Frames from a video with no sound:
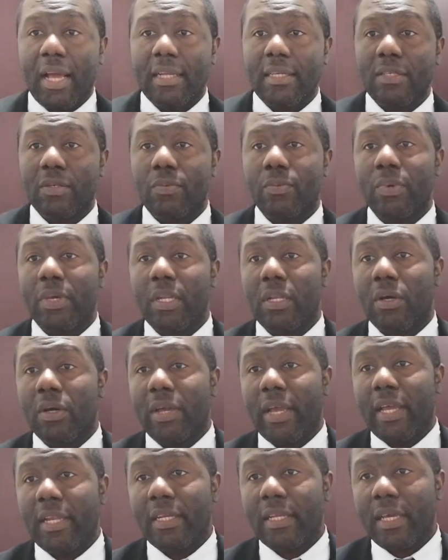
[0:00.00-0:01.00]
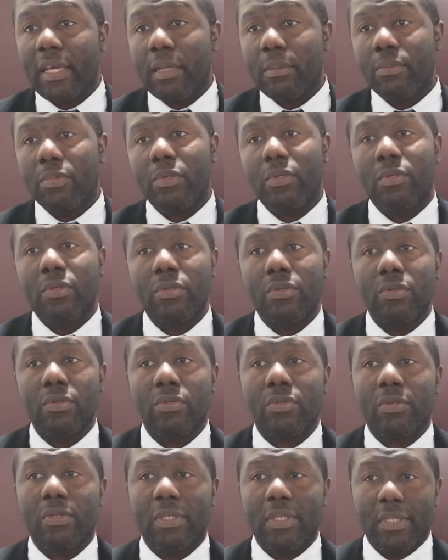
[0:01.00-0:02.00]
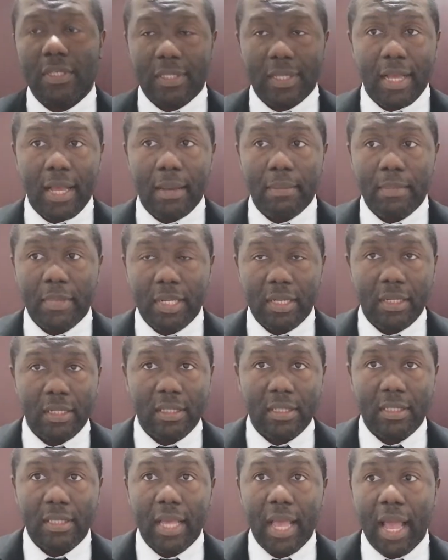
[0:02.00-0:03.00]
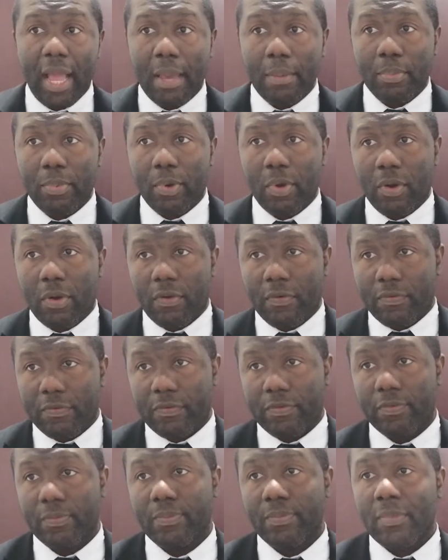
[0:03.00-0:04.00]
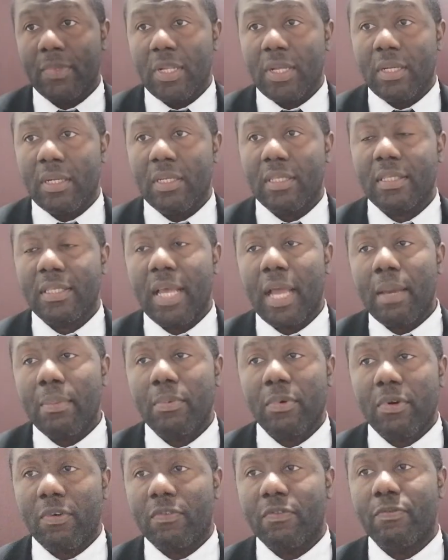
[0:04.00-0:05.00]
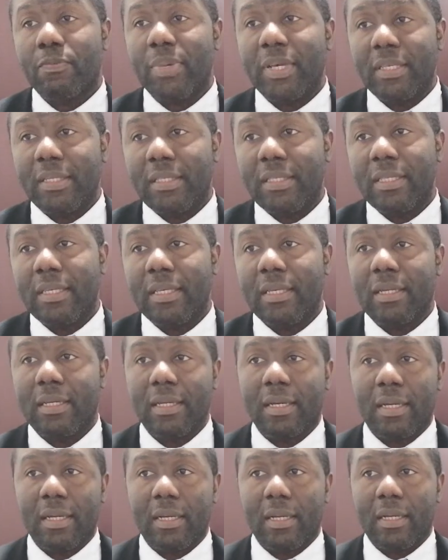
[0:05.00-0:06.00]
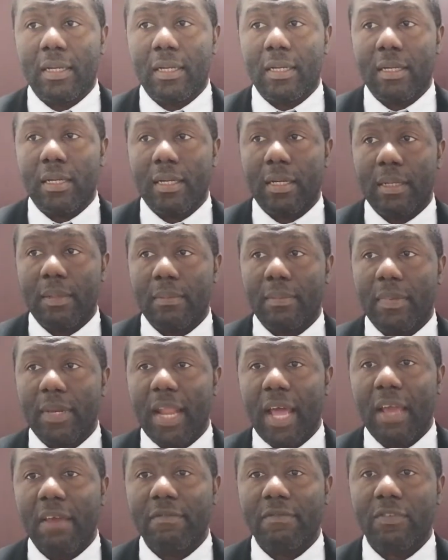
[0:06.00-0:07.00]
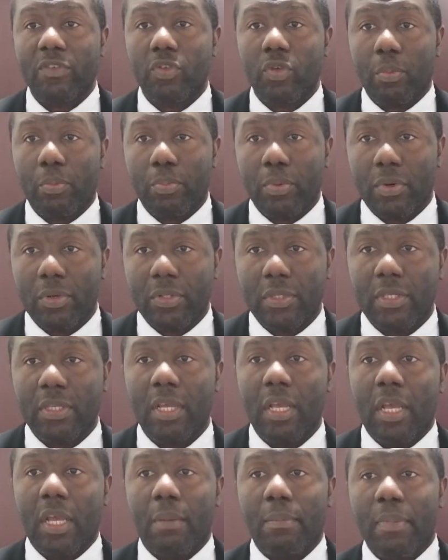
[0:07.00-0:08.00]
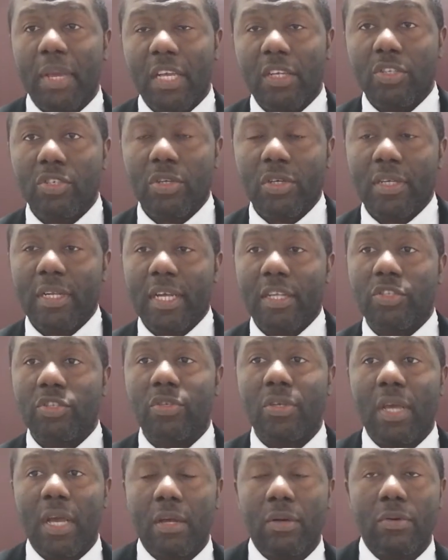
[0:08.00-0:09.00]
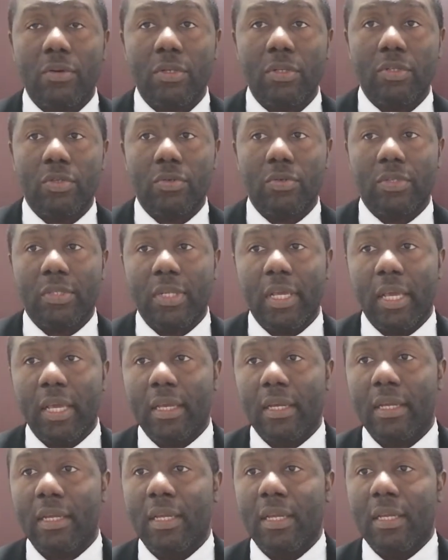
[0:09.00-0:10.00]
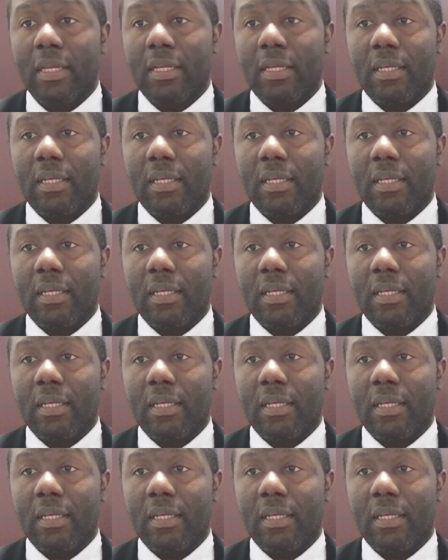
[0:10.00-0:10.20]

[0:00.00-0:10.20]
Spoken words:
and will enable you to determine the type of basic life support measure that you are going to take.